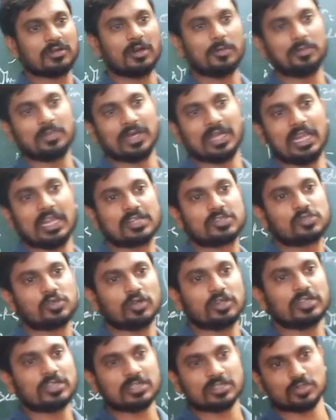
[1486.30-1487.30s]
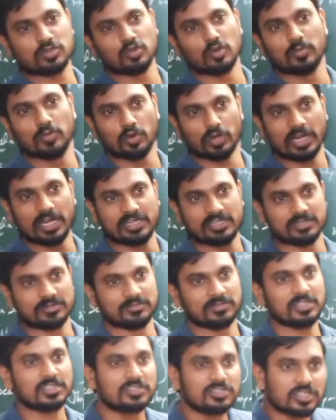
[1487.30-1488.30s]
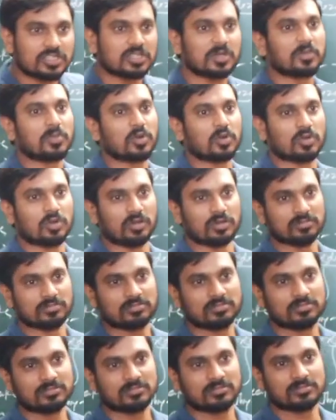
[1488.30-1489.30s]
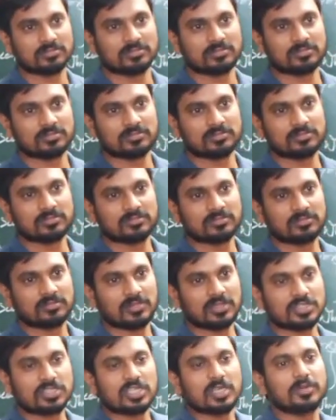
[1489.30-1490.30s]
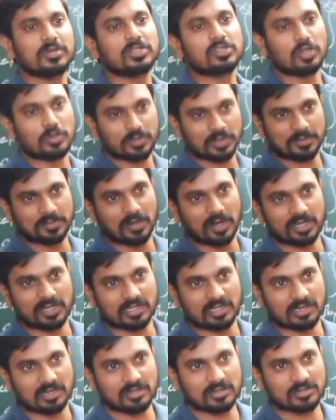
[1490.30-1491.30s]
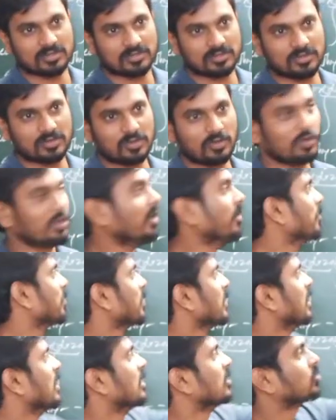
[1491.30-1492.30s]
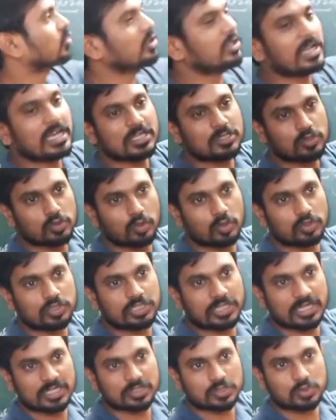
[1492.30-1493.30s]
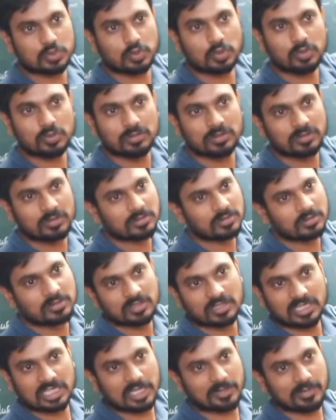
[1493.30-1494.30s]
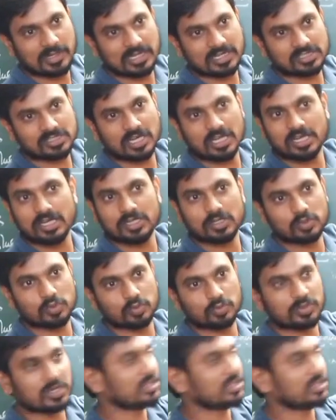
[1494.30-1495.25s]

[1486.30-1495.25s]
up electron, it is no more atom, it is just a proton, a subatomic particle. Okay. So it has no chance to give electron and to